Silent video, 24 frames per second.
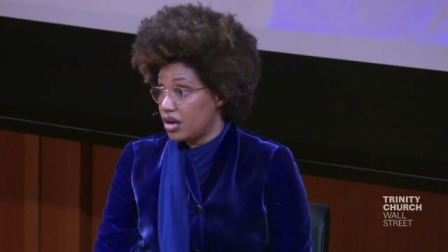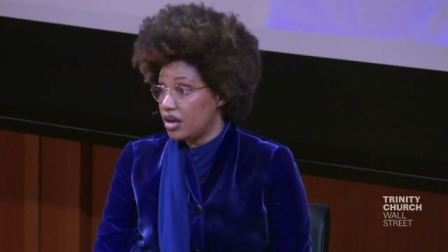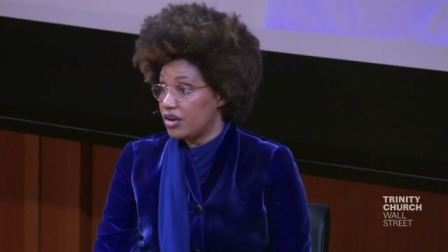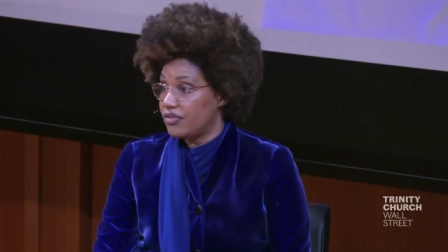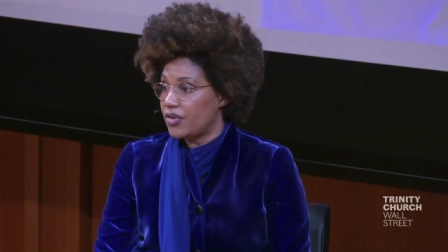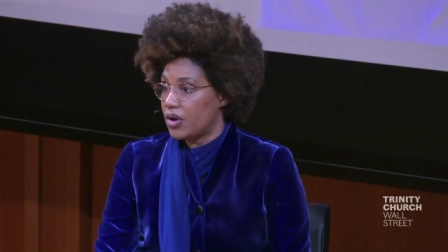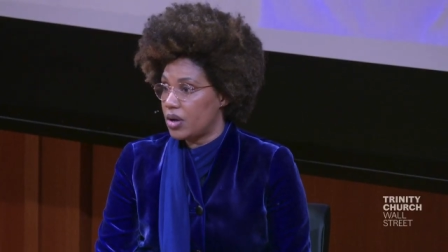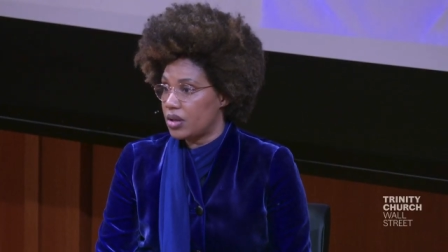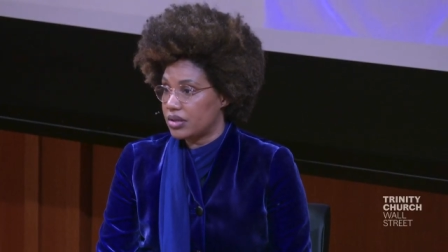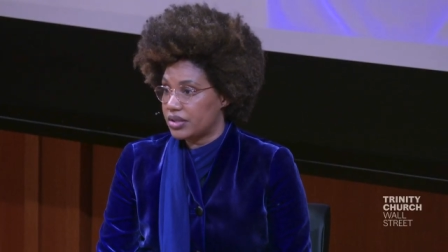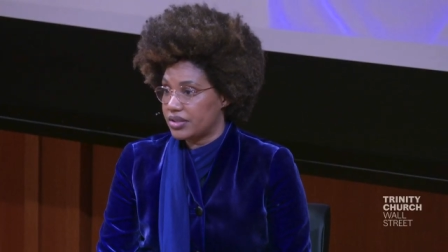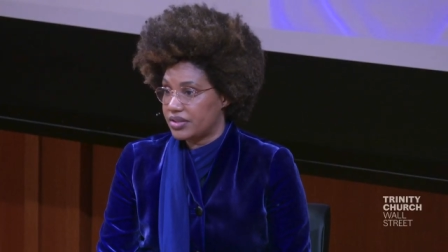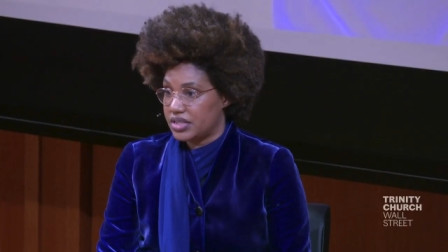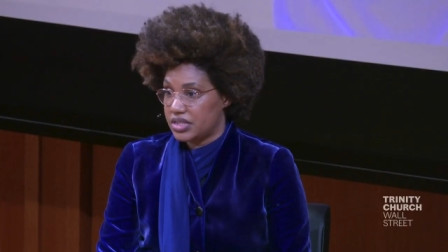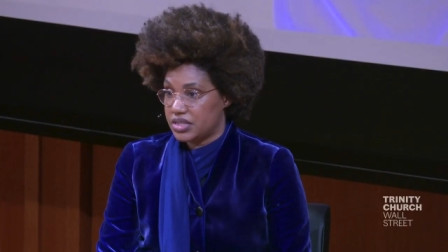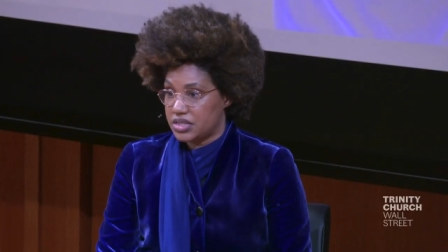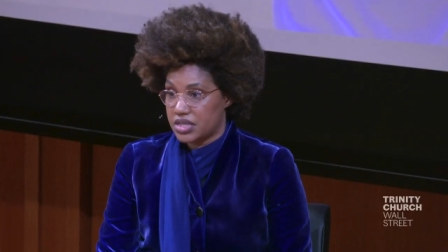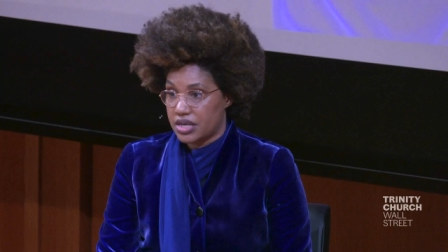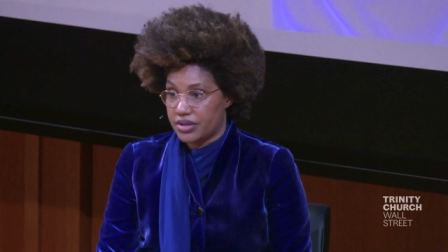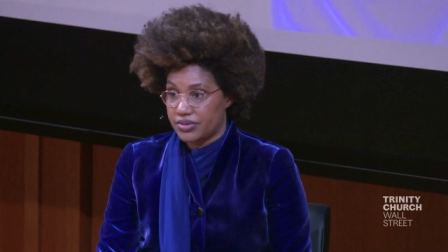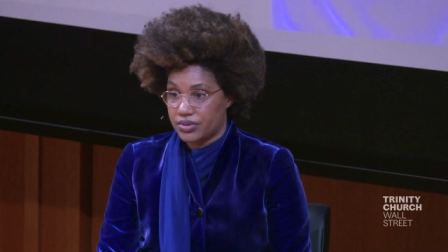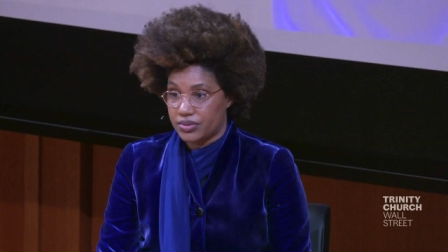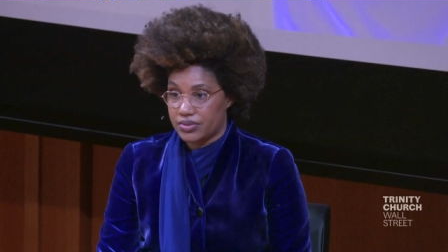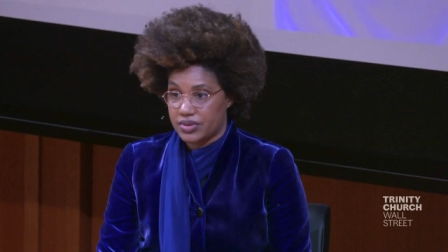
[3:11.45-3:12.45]
of all of these
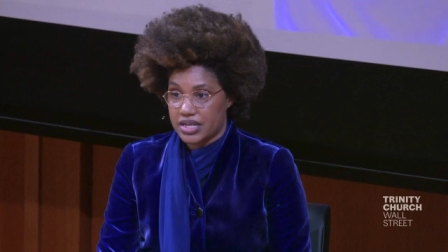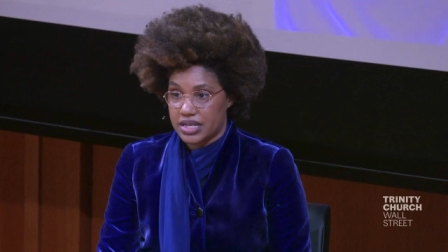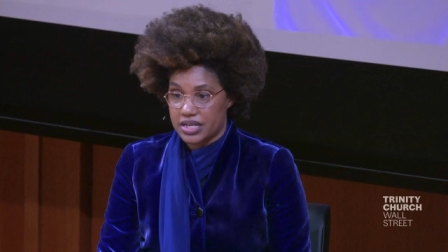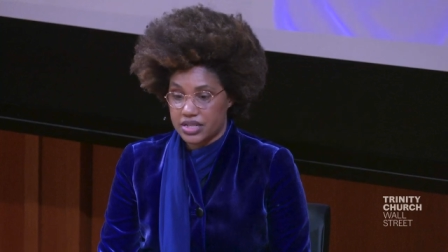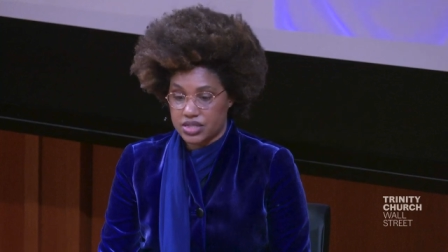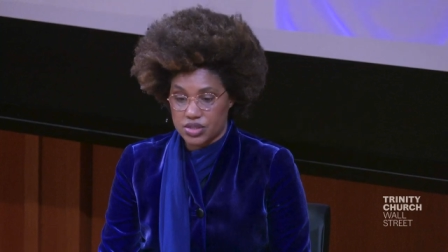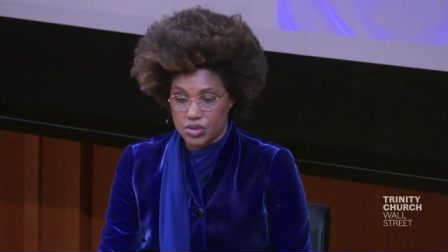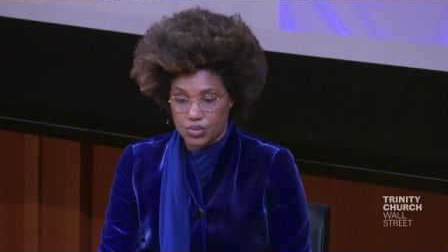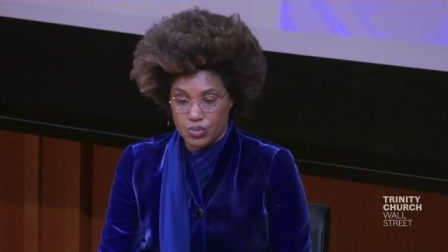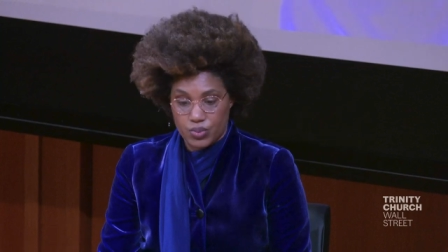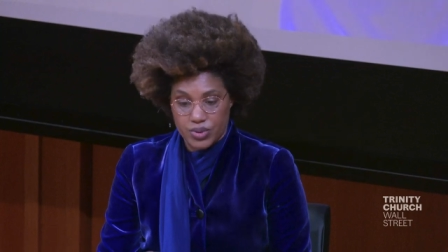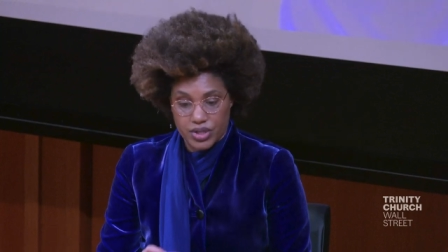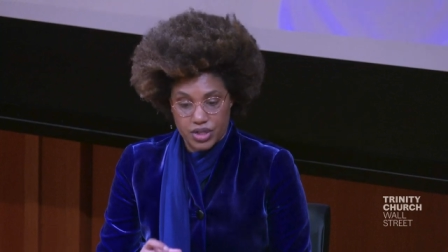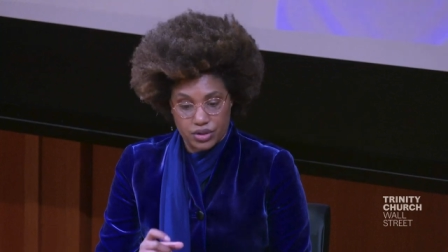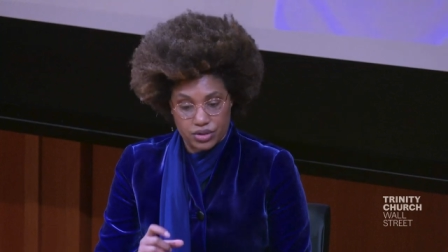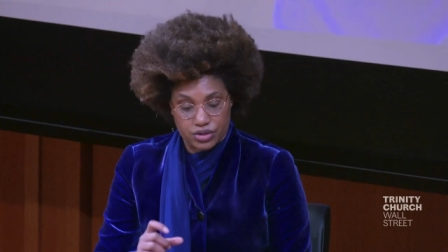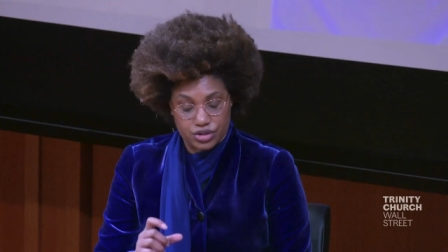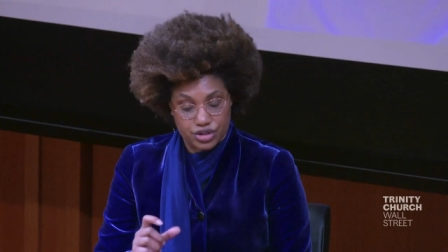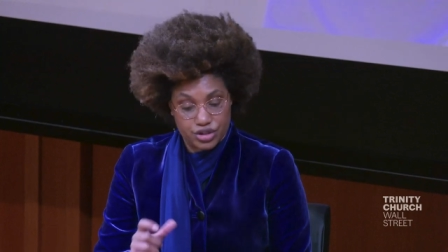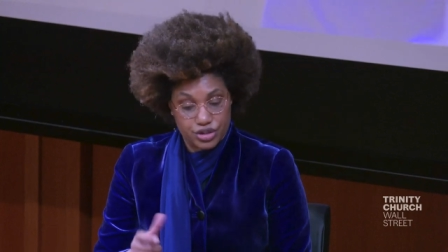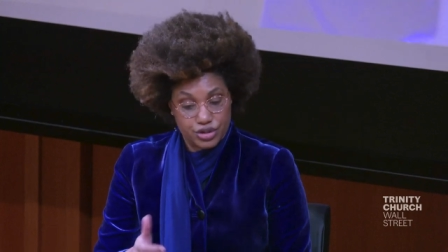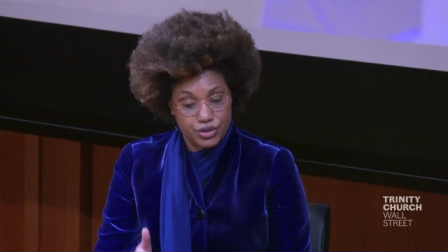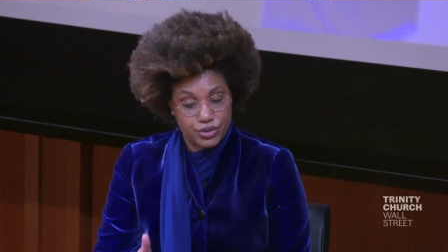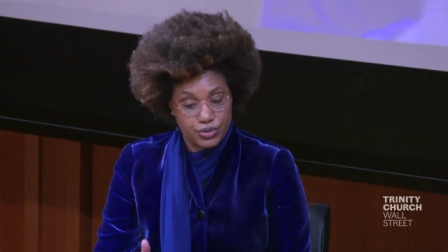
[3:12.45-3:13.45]
other things, and we are
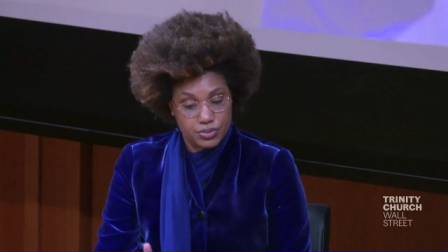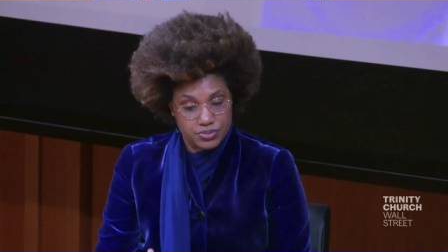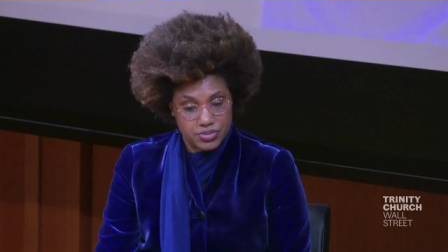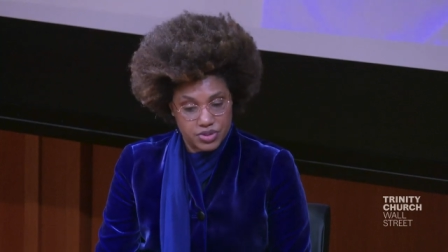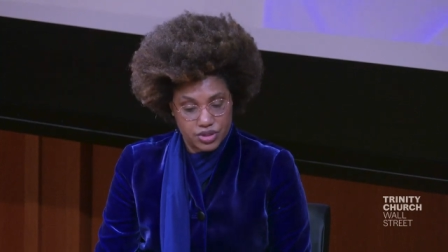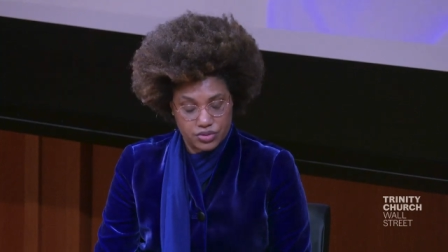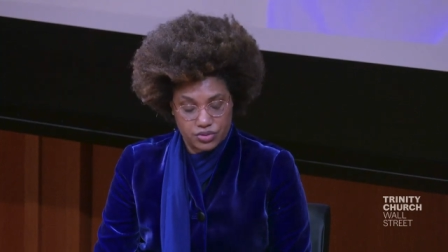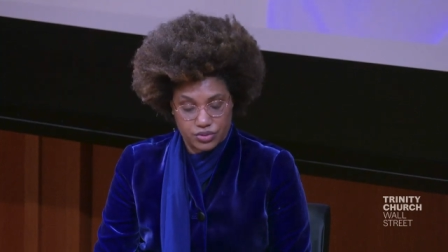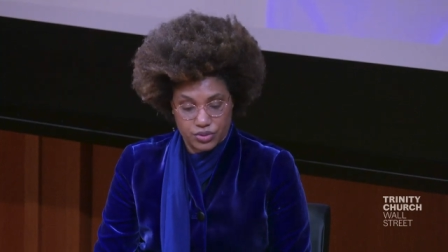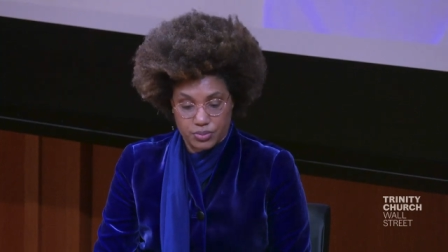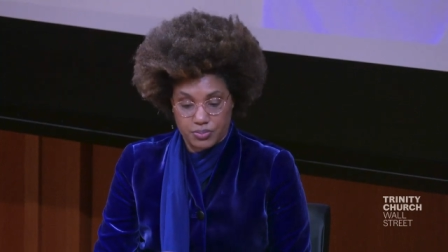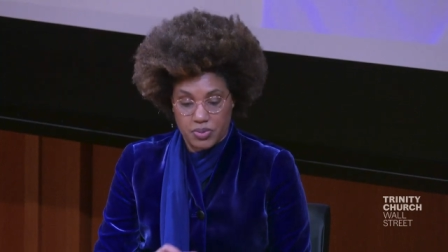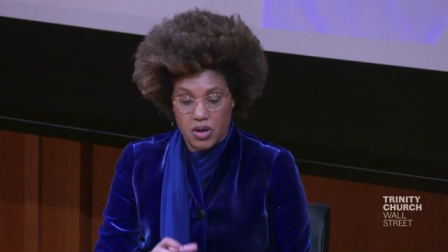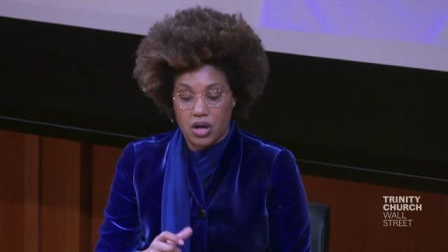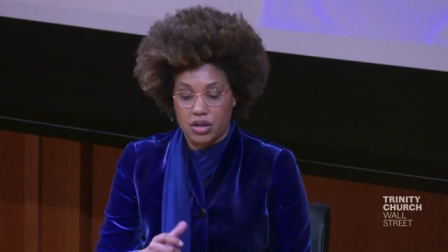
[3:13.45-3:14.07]
duped through